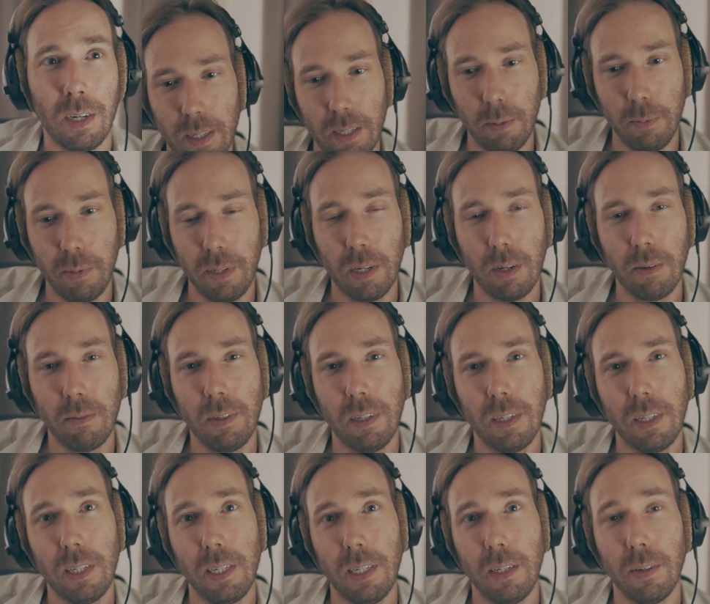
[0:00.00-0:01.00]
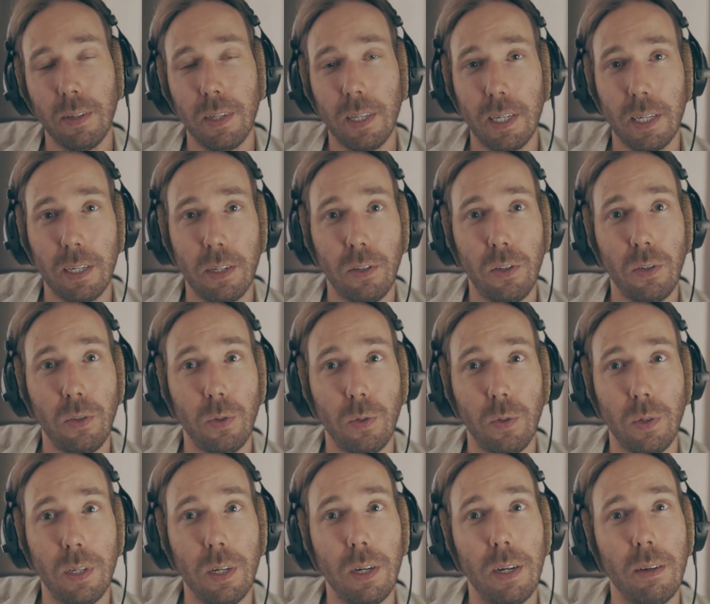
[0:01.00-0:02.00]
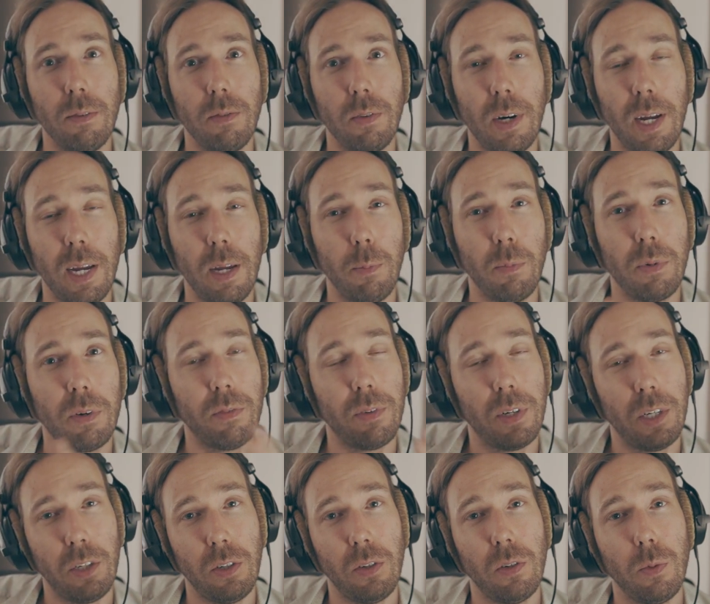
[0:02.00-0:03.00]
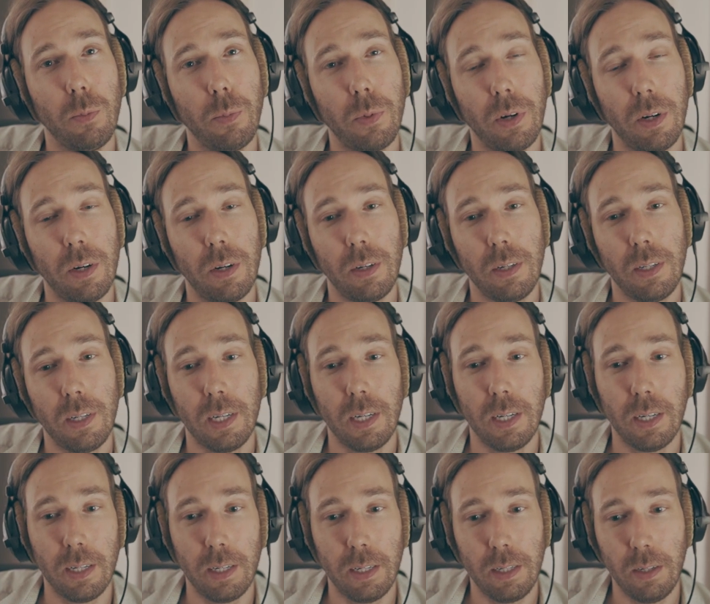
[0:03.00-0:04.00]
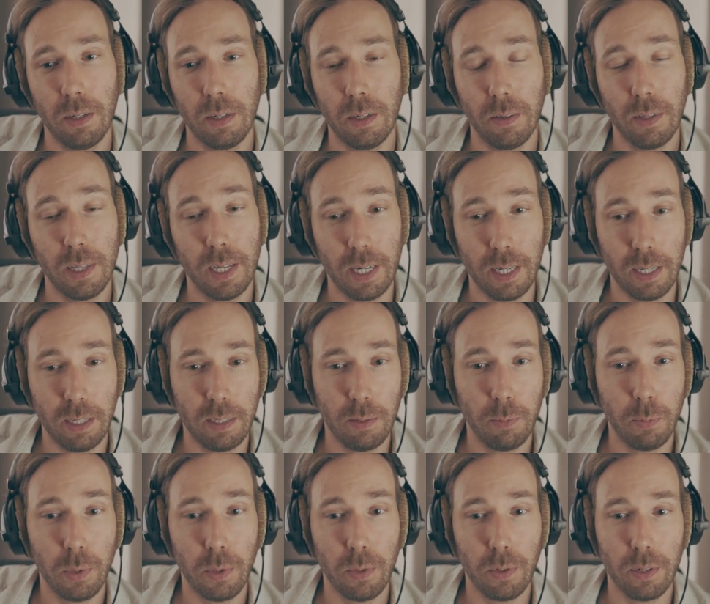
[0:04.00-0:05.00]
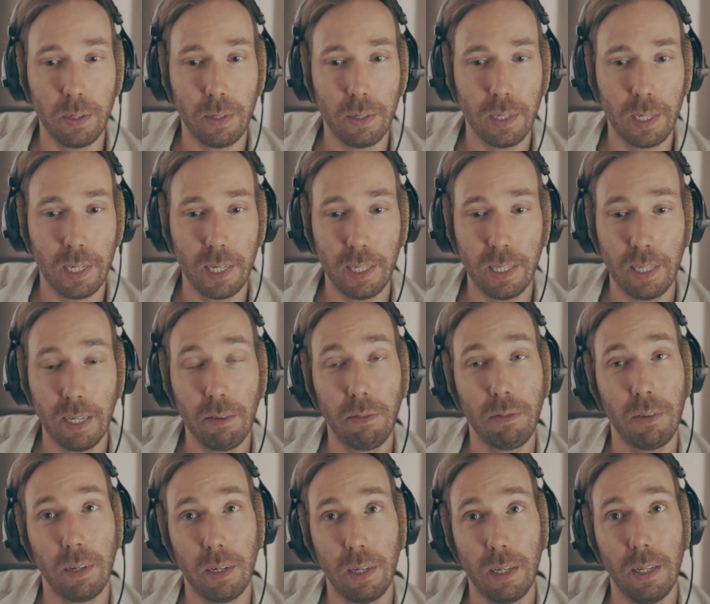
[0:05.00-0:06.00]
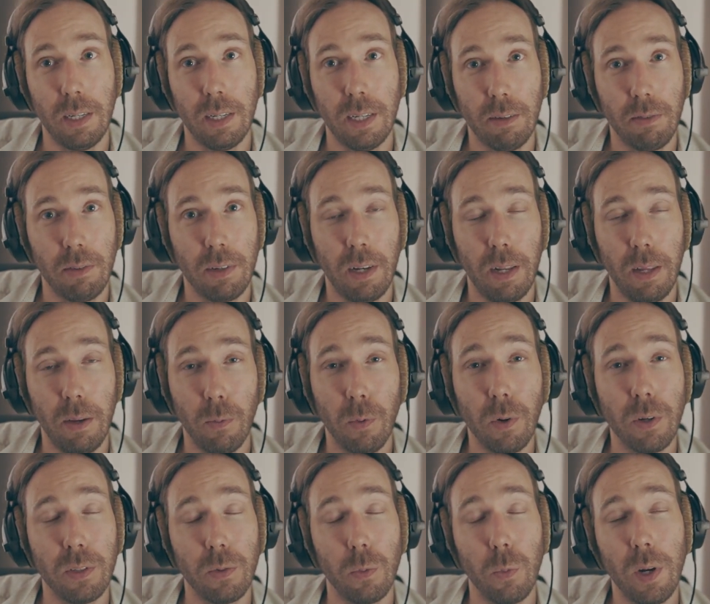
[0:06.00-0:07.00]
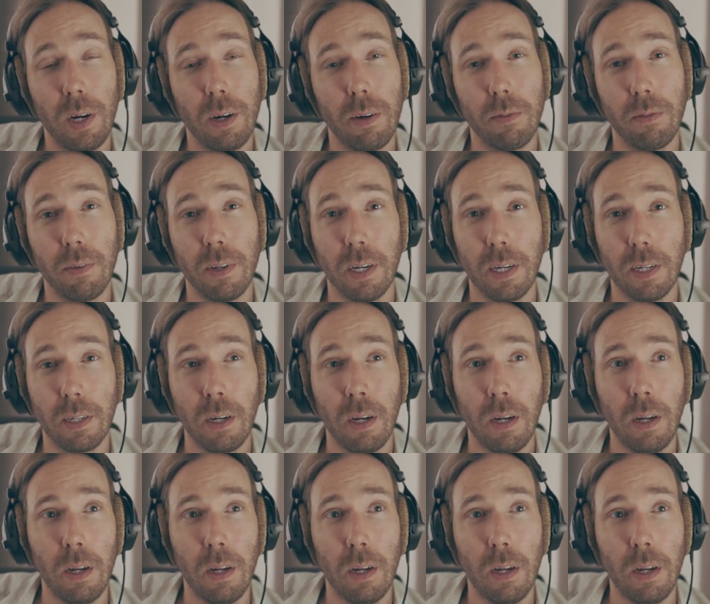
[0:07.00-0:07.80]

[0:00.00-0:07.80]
I mean, obviously you're there to deliver a professional product, and you know that is important, and I definitely was aware of that.